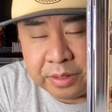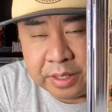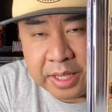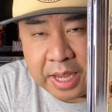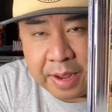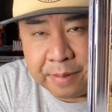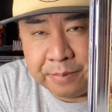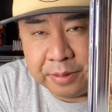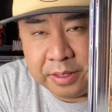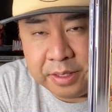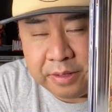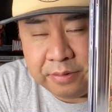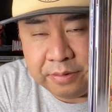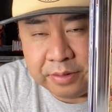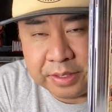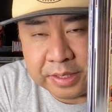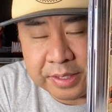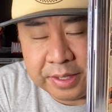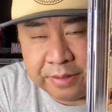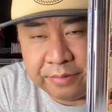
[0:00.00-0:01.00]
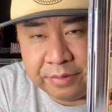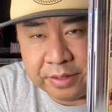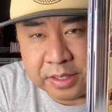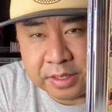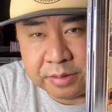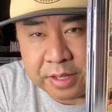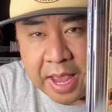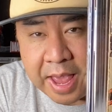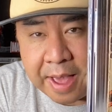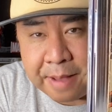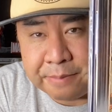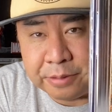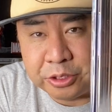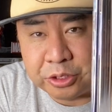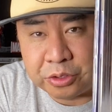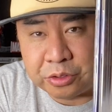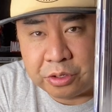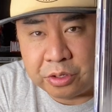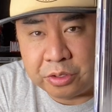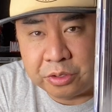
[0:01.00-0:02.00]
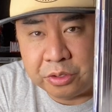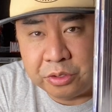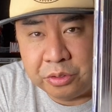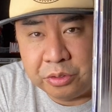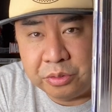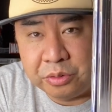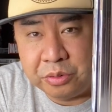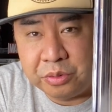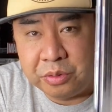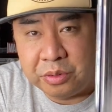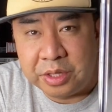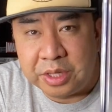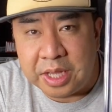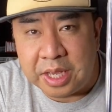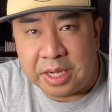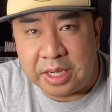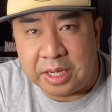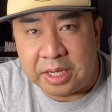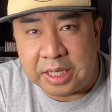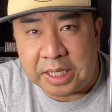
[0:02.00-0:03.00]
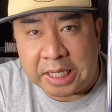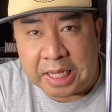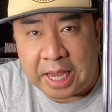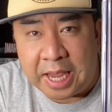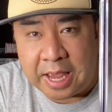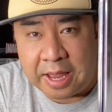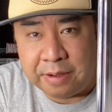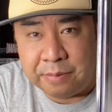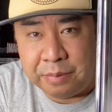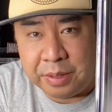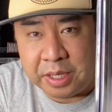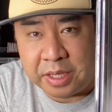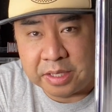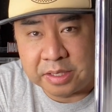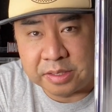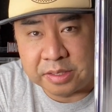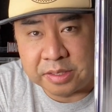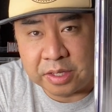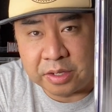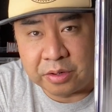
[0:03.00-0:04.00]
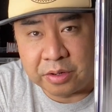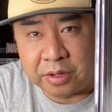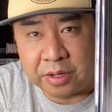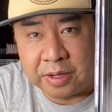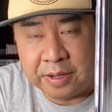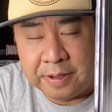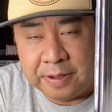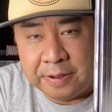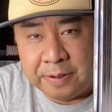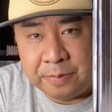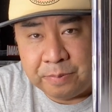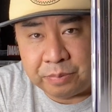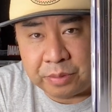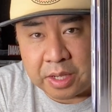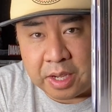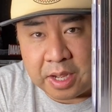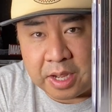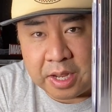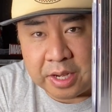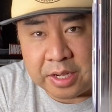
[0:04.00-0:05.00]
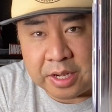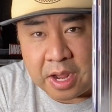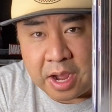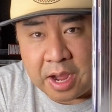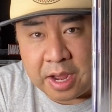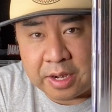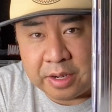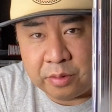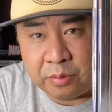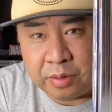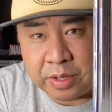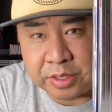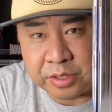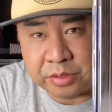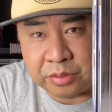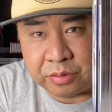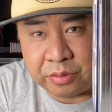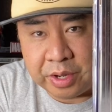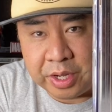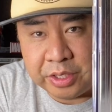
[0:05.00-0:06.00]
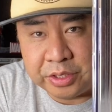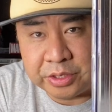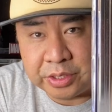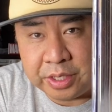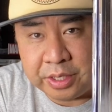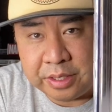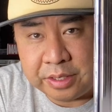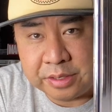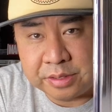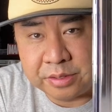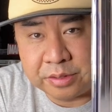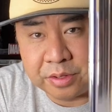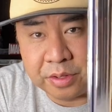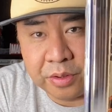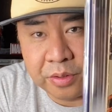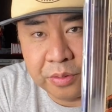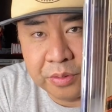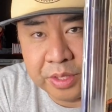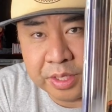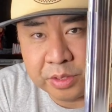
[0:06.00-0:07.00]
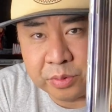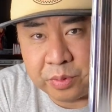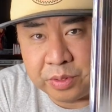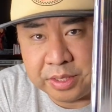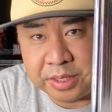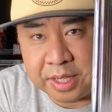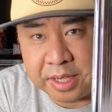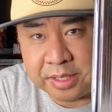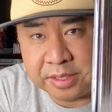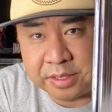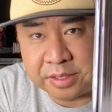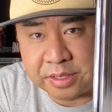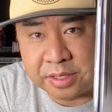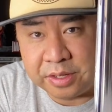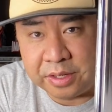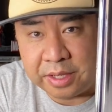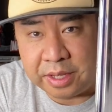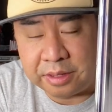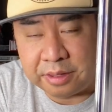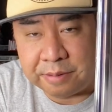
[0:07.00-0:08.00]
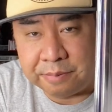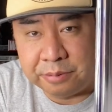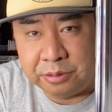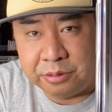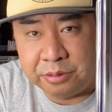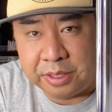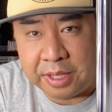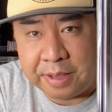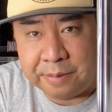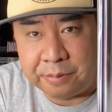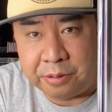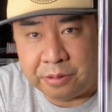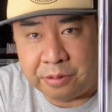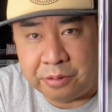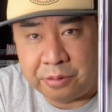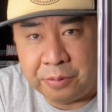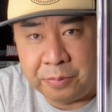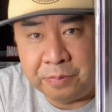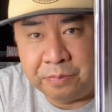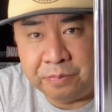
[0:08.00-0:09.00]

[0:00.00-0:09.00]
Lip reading: I believe if it's amateur glue, then it can be considered non-restoration. So this one does still get the blue label,